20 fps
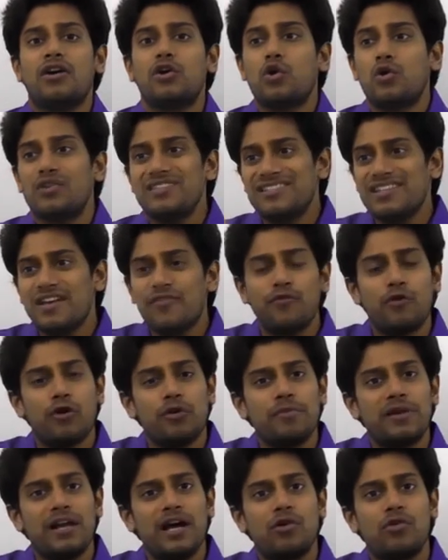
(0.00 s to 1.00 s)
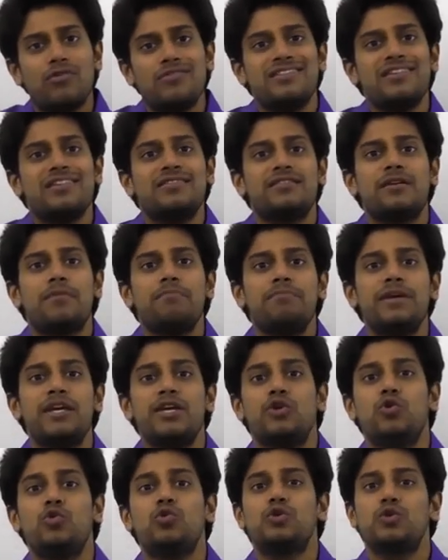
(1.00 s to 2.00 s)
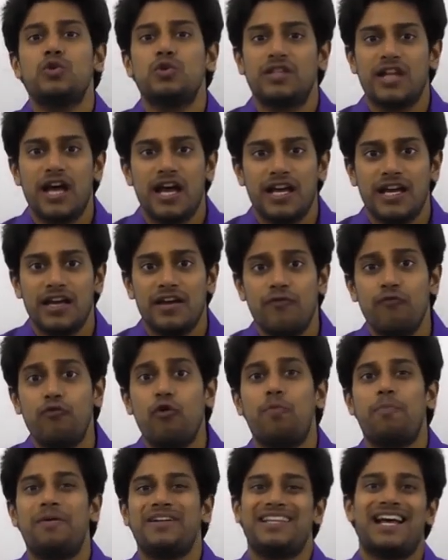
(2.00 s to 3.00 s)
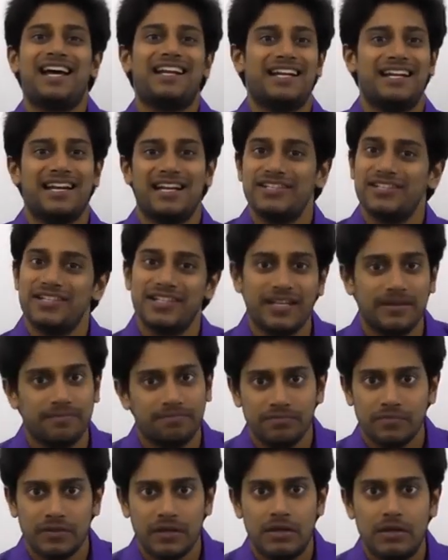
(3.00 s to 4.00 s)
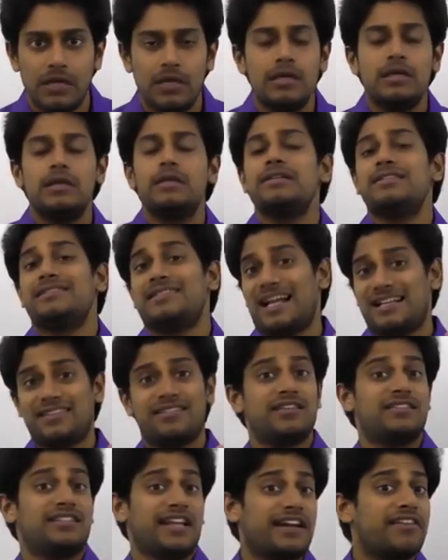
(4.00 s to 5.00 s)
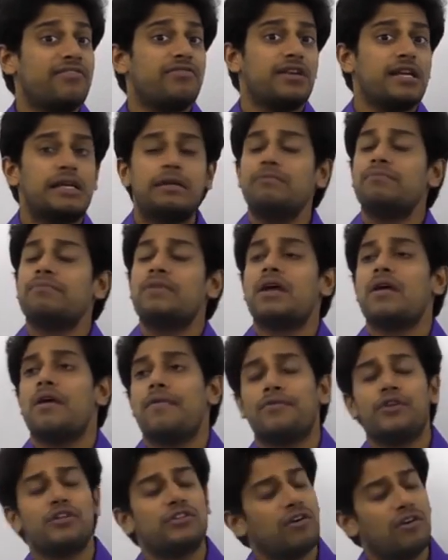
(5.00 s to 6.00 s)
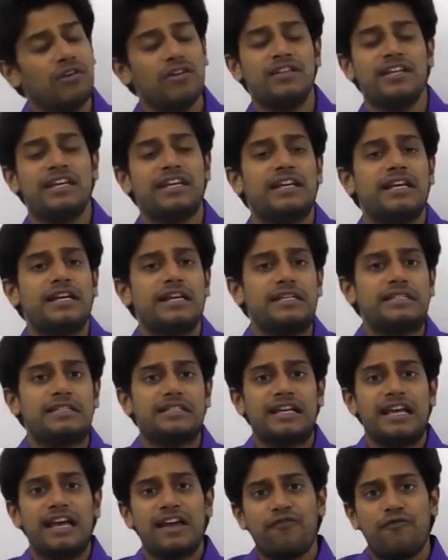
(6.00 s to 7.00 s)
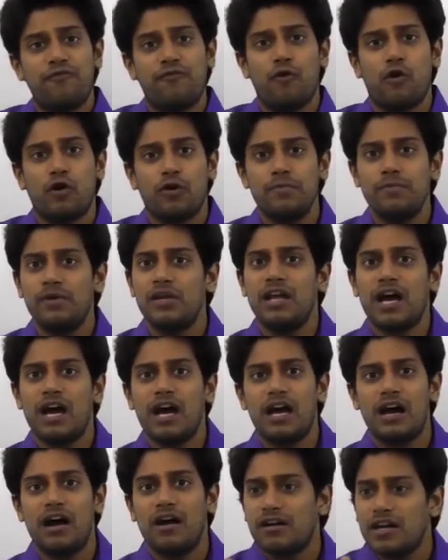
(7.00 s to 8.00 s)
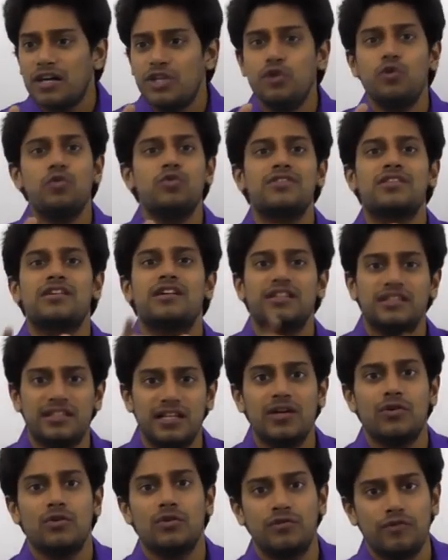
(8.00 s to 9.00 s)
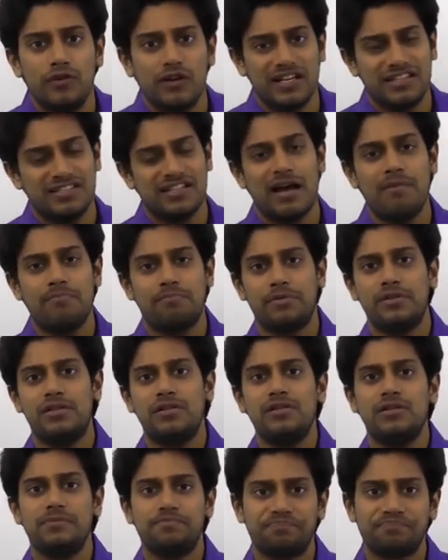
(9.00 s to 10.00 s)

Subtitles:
Kaun se formula kaun se sum mein use hota hai wo pata rehna chahiye. That's the second thing. The third thing is ke formula agar use karte ho, for example